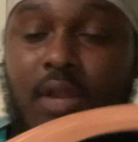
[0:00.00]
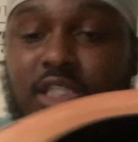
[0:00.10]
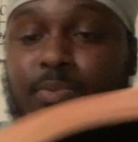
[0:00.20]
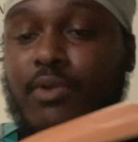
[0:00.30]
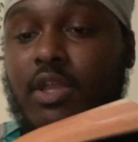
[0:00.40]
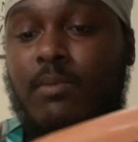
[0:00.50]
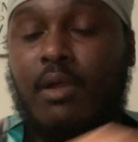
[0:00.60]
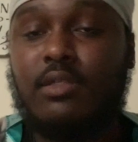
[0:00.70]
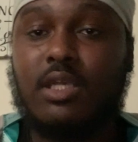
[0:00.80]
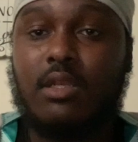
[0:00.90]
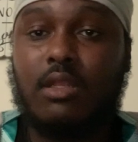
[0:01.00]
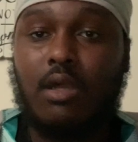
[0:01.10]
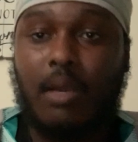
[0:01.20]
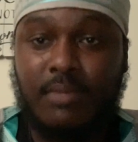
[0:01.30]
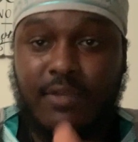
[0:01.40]
and I just pray you brothers get, you know,
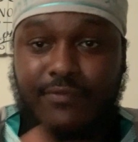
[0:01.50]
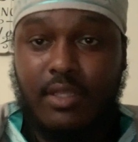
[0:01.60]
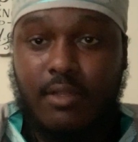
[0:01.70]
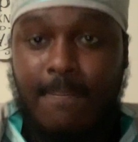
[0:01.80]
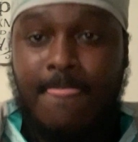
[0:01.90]
uplifted,